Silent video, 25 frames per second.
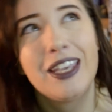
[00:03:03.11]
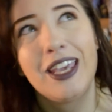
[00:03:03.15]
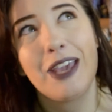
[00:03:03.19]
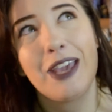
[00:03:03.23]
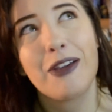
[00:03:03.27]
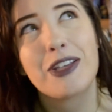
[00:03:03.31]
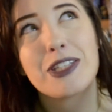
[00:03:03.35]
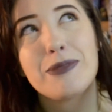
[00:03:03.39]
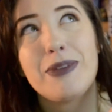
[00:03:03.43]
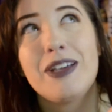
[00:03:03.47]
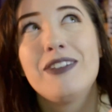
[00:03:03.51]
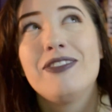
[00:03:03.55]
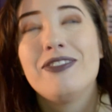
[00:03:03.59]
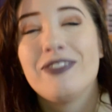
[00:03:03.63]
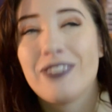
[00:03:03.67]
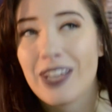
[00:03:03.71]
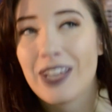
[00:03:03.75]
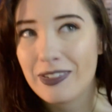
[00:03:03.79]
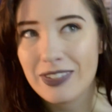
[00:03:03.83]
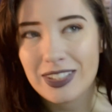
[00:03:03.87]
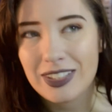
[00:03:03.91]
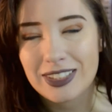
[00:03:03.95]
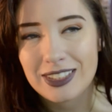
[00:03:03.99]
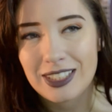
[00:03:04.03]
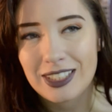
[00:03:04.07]
It was my
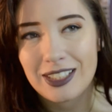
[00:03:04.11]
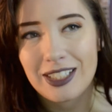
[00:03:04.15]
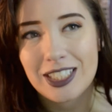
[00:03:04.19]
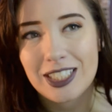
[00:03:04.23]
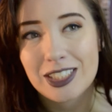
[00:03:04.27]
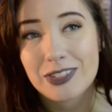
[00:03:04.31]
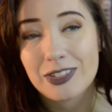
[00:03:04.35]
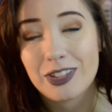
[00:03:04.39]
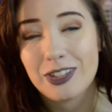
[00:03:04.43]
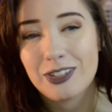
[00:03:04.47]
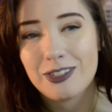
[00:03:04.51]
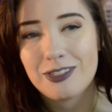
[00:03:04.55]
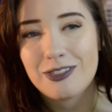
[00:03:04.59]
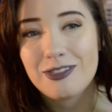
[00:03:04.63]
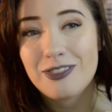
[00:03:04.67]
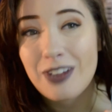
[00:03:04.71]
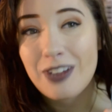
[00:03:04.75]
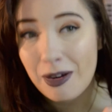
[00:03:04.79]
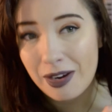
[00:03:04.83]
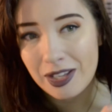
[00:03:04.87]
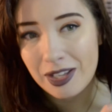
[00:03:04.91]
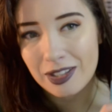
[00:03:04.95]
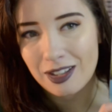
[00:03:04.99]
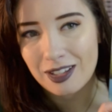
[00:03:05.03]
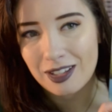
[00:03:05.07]
favorite series for a
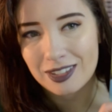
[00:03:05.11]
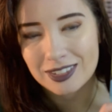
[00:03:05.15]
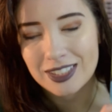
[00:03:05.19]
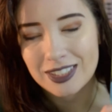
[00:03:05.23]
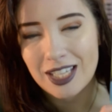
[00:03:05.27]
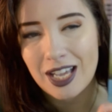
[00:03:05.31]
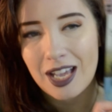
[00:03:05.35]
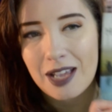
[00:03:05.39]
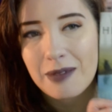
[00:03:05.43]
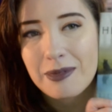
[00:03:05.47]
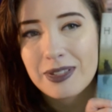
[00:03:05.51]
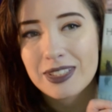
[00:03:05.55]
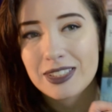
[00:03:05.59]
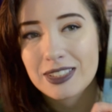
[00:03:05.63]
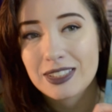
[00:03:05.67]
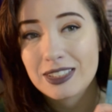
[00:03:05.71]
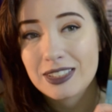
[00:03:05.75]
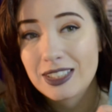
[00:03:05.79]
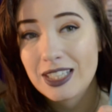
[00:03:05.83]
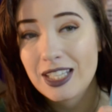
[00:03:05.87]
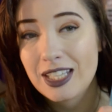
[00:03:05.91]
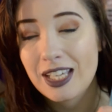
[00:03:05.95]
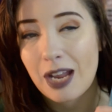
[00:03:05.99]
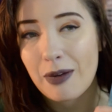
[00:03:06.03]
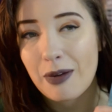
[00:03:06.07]
very long time. I
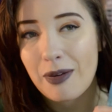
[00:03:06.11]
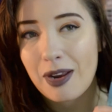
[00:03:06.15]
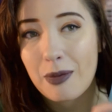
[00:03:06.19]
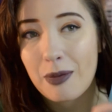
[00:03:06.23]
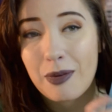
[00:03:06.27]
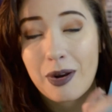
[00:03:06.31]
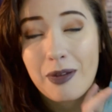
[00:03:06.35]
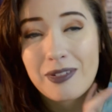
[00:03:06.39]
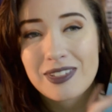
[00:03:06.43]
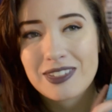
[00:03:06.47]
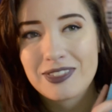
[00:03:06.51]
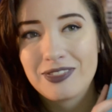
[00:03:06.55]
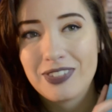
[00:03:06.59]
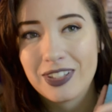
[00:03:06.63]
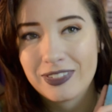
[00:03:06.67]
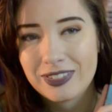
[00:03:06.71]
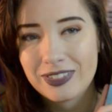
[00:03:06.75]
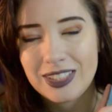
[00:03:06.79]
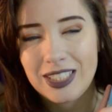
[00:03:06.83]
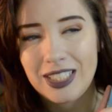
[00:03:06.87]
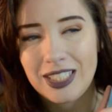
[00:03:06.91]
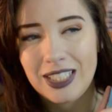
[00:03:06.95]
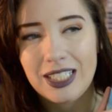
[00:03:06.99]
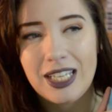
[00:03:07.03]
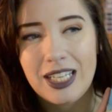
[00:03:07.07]
think I read it when I was
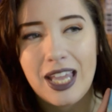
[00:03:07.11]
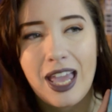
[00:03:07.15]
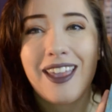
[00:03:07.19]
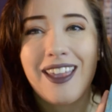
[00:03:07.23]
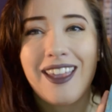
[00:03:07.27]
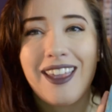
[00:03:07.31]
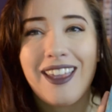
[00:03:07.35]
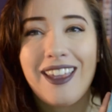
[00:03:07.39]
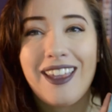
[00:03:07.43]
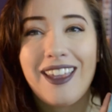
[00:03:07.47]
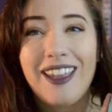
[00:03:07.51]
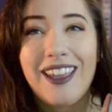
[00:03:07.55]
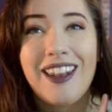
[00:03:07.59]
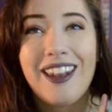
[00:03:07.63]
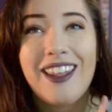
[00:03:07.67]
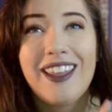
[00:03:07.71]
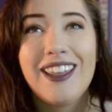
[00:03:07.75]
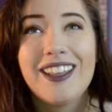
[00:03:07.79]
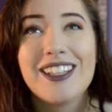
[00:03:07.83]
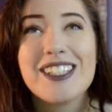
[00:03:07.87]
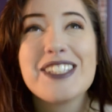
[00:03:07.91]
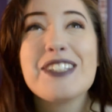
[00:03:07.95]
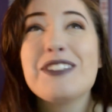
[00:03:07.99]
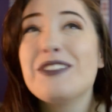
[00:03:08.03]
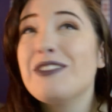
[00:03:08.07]
15. It
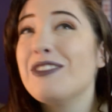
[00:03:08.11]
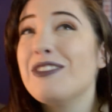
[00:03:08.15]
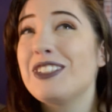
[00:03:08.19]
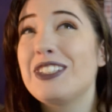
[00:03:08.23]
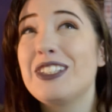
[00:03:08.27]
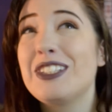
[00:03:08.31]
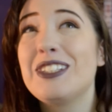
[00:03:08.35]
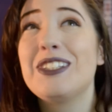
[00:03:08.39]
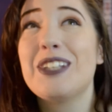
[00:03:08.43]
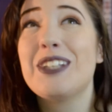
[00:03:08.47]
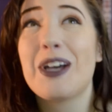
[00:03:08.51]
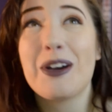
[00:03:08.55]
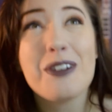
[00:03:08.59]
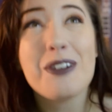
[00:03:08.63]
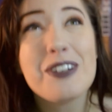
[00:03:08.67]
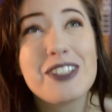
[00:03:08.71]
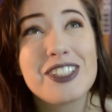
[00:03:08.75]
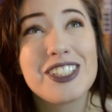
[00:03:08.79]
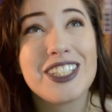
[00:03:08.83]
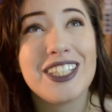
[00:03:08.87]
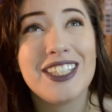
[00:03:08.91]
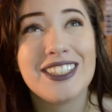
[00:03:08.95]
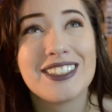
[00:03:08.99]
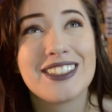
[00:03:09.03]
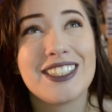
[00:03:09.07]
is so
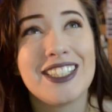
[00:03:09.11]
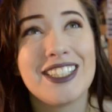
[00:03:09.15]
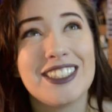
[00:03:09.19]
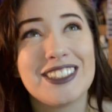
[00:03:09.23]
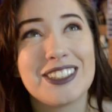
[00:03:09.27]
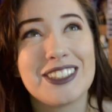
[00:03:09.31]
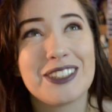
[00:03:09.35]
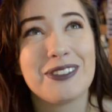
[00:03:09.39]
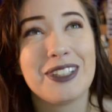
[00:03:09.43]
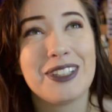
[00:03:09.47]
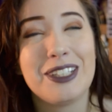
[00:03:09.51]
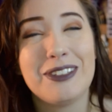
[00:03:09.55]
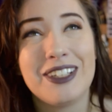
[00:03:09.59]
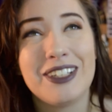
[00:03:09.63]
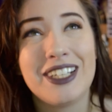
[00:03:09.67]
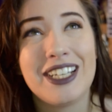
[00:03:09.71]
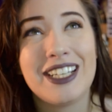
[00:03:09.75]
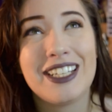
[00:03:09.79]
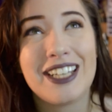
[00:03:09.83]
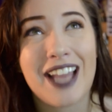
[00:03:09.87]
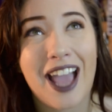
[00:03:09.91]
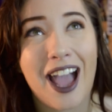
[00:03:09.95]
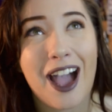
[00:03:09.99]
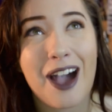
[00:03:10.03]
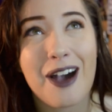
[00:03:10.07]
cheesy to reread
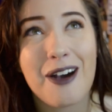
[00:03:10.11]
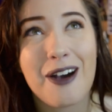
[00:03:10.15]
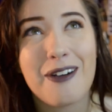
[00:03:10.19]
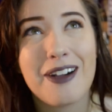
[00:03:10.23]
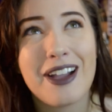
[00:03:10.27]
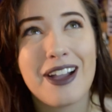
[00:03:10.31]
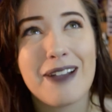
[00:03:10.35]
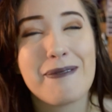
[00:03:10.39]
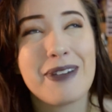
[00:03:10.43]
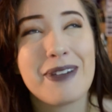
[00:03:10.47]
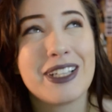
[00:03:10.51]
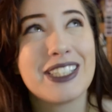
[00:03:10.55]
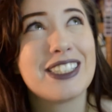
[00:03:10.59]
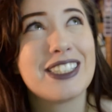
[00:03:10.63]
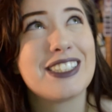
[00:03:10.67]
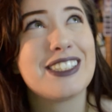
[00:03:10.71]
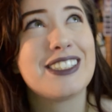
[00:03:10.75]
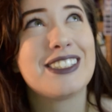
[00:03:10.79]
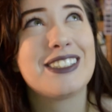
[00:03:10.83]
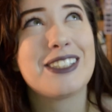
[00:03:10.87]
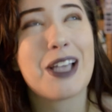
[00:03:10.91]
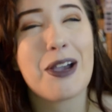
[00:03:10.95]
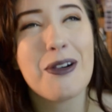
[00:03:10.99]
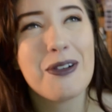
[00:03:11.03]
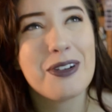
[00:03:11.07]
it now, but
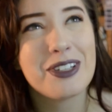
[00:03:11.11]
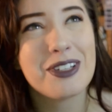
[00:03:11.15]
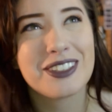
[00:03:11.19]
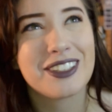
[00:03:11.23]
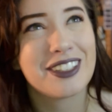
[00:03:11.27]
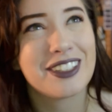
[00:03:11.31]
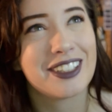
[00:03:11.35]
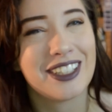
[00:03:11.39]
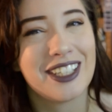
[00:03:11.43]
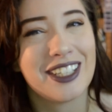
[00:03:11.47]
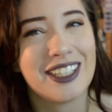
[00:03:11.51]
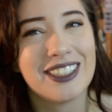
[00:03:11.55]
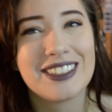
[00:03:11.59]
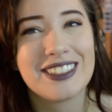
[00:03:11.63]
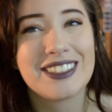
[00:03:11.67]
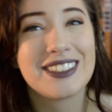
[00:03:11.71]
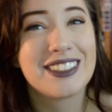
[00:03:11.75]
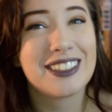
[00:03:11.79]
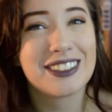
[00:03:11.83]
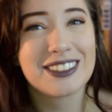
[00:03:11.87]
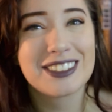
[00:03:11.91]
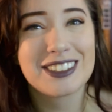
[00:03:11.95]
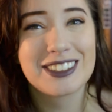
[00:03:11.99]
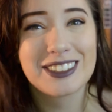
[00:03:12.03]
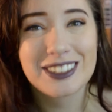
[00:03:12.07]
so good.
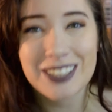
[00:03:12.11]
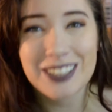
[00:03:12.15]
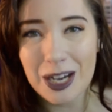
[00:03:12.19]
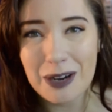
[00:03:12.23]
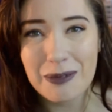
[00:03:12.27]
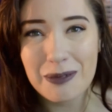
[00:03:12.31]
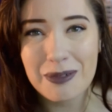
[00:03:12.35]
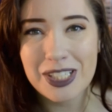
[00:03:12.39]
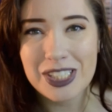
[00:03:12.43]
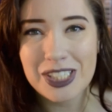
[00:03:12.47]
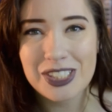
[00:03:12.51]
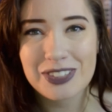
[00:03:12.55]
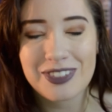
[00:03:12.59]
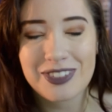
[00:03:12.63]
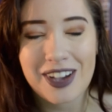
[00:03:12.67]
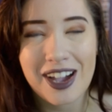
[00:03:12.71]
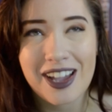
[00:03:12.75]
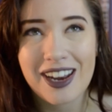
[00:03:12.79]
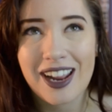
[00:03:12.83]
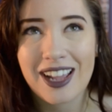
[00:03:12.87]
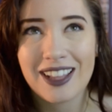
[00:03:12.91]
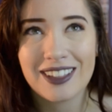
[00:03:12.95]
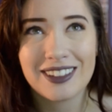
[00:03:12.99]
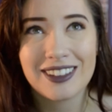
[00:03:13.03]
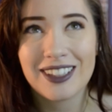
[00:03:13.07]
Still so much fun.
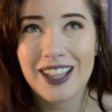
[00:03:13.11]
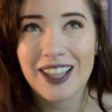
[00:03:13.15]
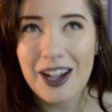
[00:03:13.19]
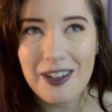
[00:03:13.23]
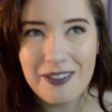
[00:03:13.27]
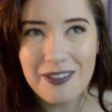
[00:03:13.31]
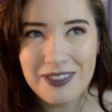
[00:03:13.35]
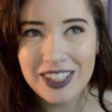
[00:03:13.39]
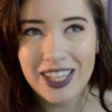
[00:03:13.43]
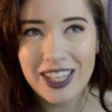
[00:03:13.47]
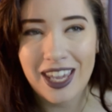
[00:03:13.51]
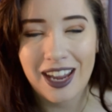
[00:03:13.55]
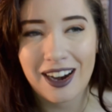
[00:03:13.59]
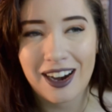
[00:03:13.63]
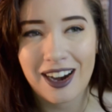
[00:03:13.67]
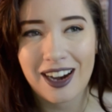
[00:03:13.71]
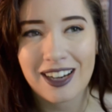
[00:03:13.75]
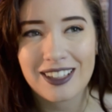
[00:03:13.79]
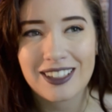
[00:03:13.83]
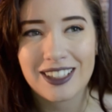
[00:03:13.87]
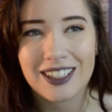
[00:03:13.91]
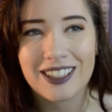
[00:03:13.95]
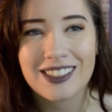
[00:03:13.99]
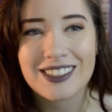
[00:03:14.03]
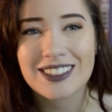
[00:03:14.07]
I love the
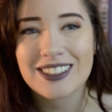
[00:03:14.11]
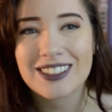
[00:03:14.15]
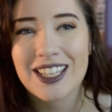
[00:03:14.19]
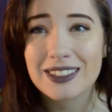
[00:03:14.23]
characters.